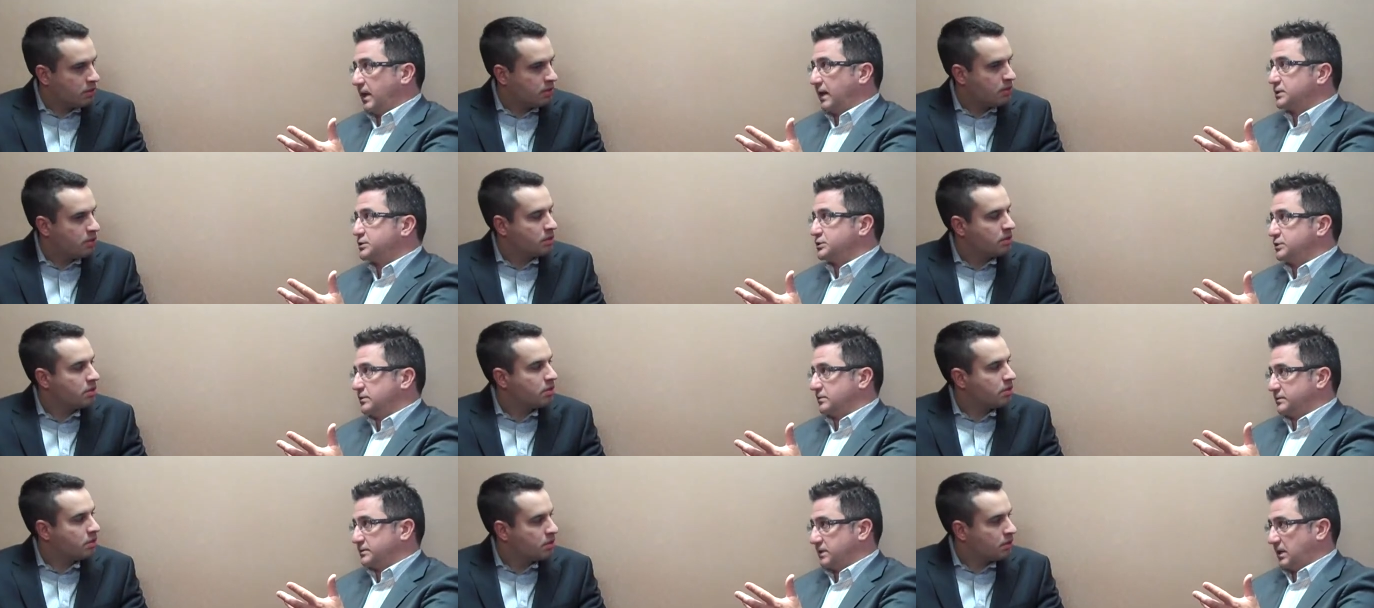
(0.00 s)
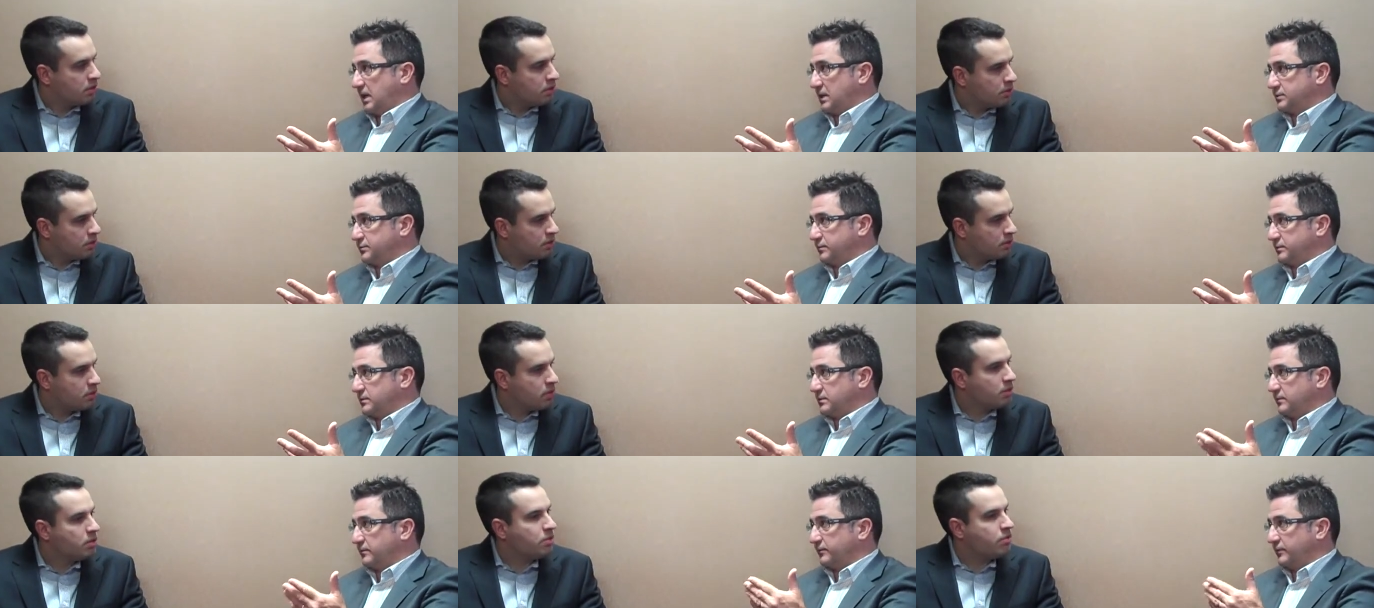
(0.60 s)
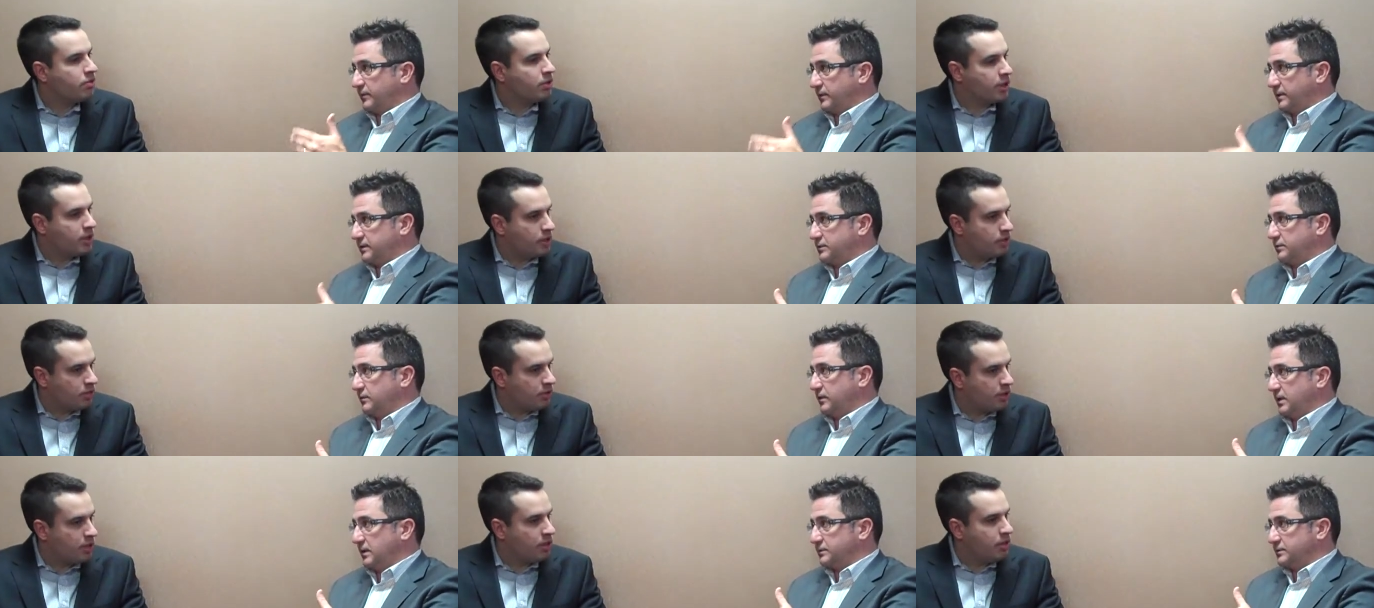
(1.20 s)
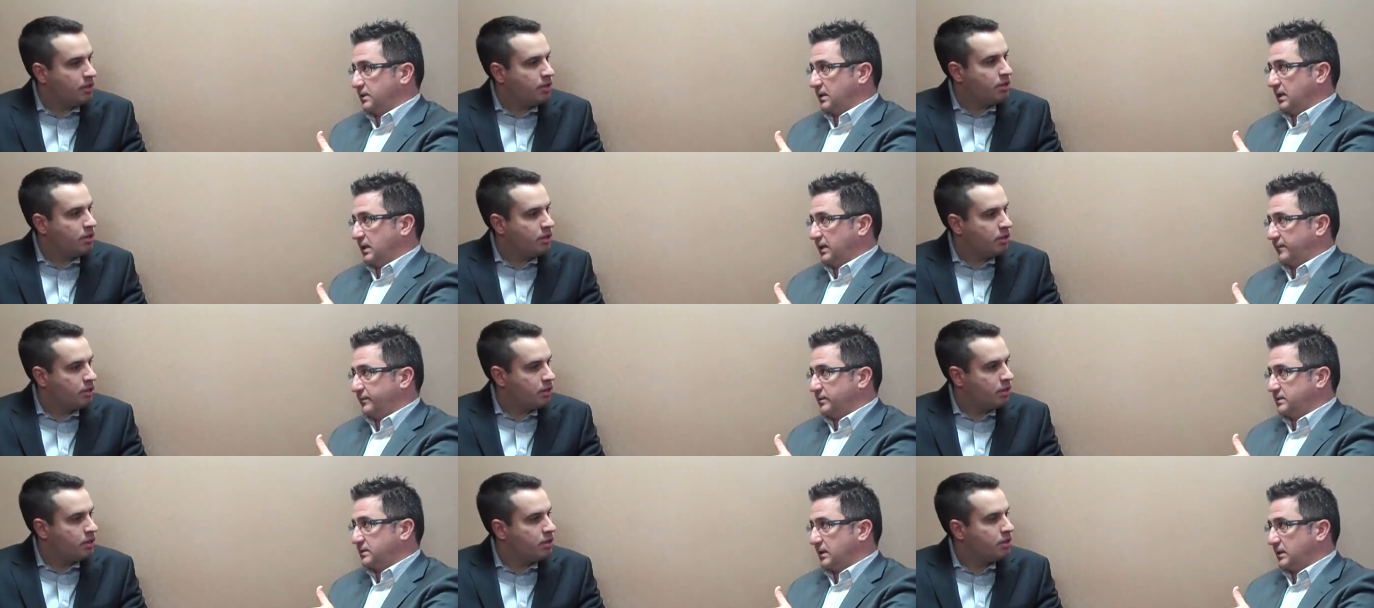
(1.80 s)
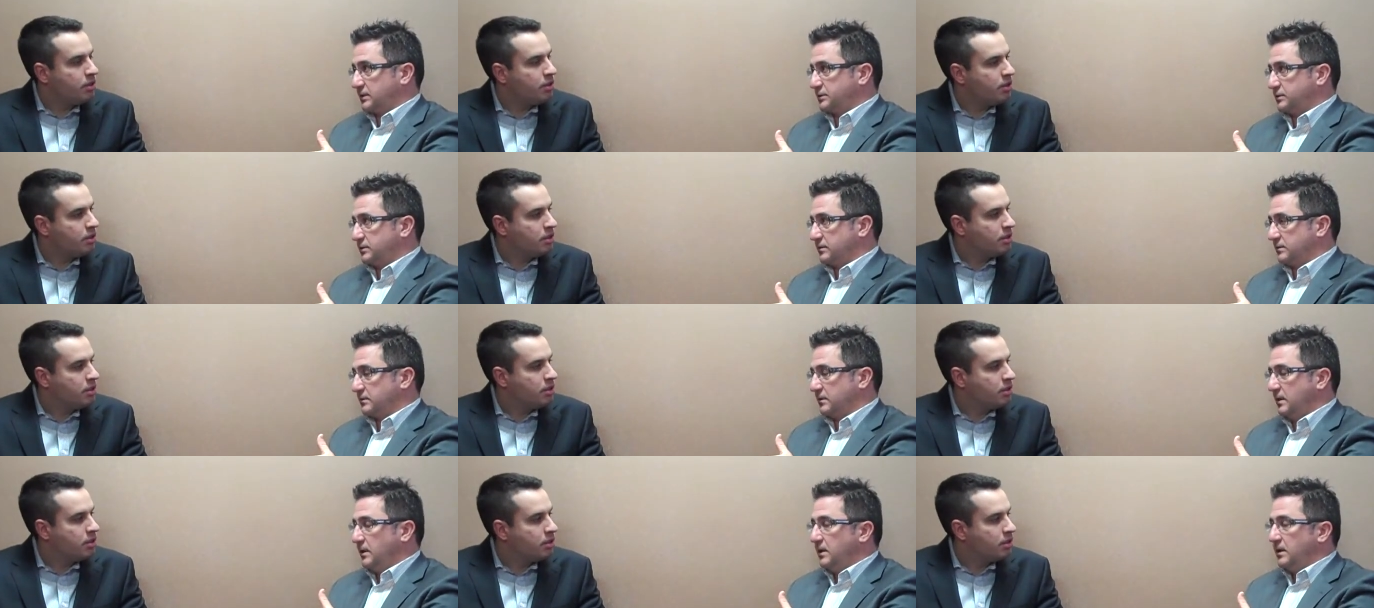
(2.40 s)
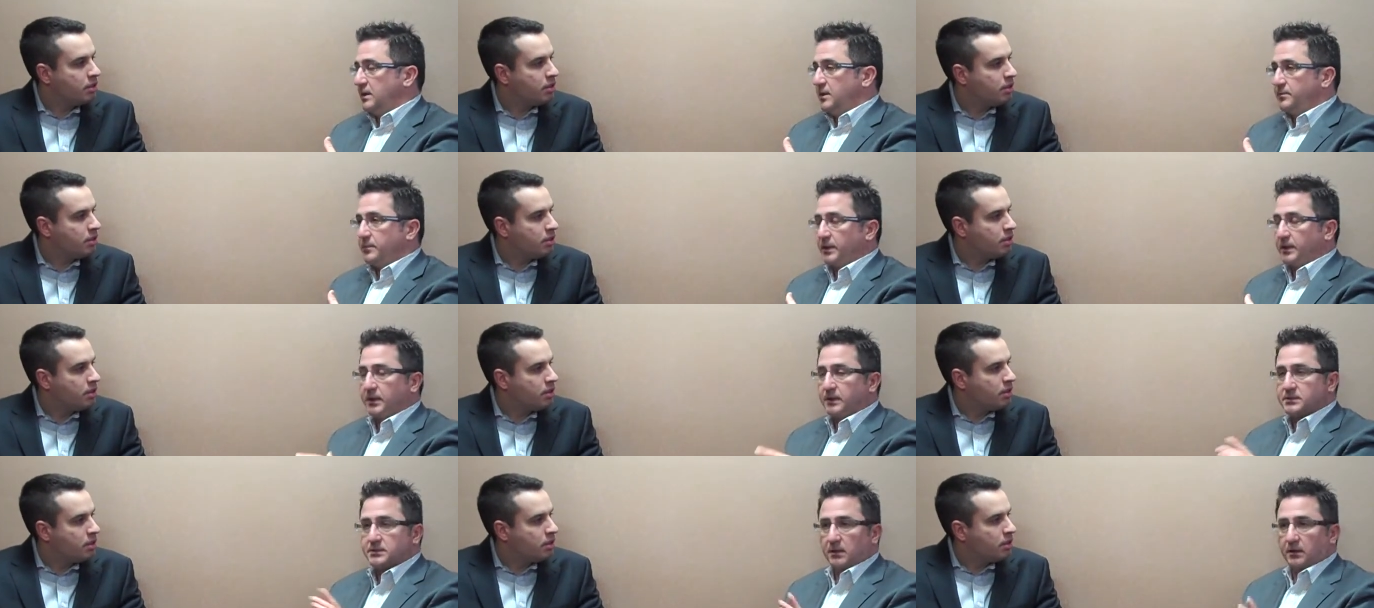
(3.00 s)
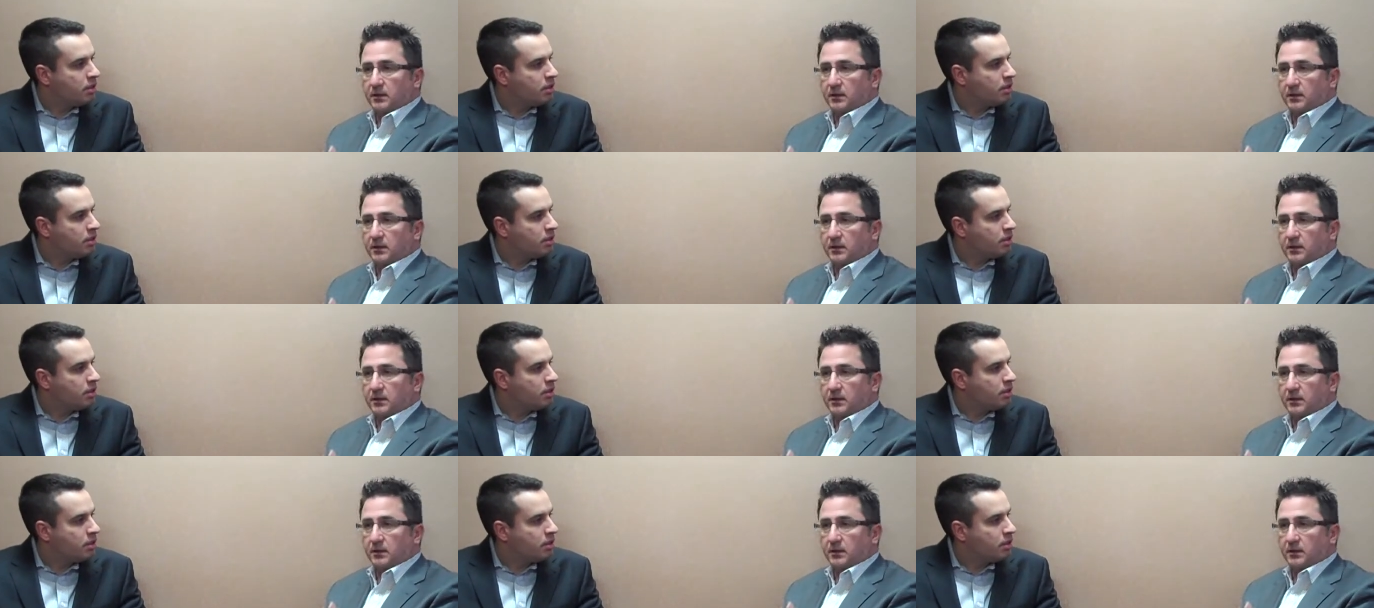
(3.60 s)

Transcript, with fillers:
Speaker 1: next year's tax return for the 2011 tax year. But as